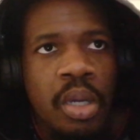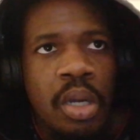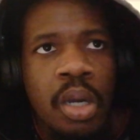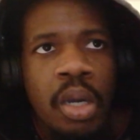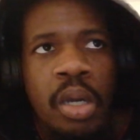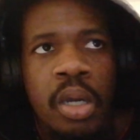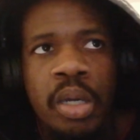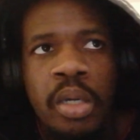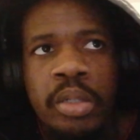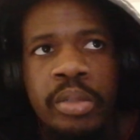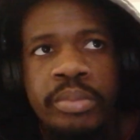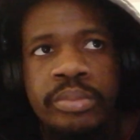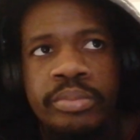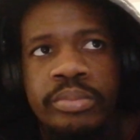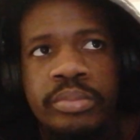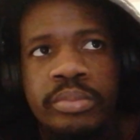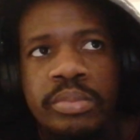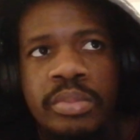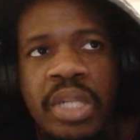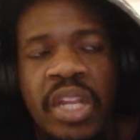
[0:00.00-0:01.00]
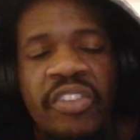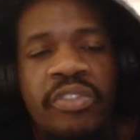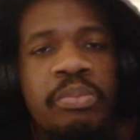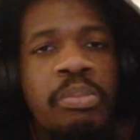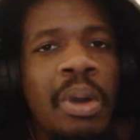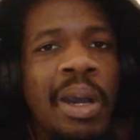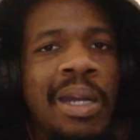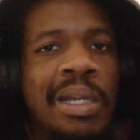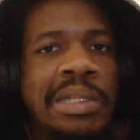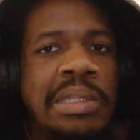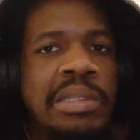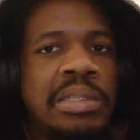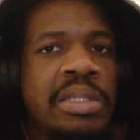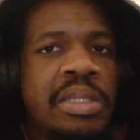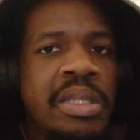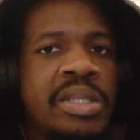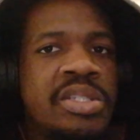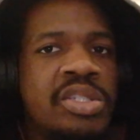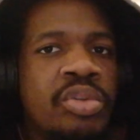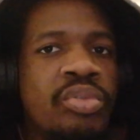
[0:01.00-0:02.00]
Um, left back
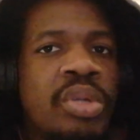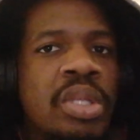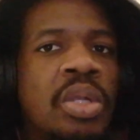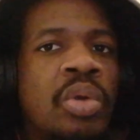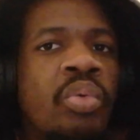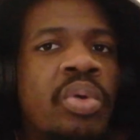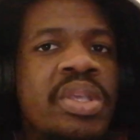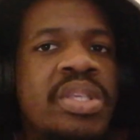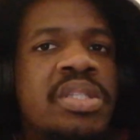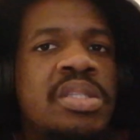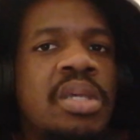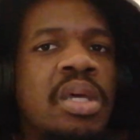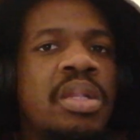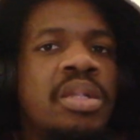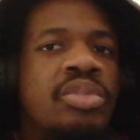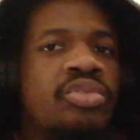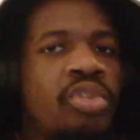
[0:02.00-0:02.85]
is the real question.